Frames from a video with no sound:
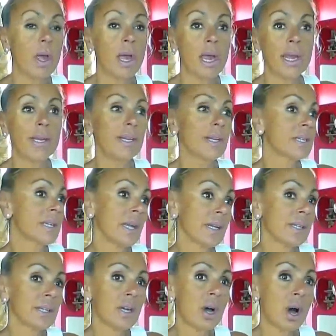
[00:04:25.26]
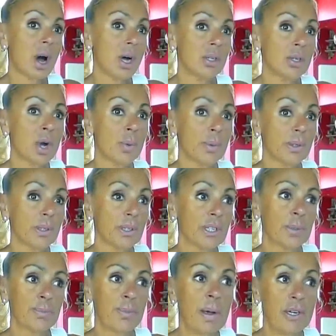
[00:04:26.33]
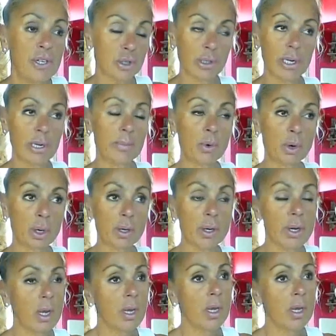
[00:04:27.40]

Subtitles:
He doesn't like the October special anymore.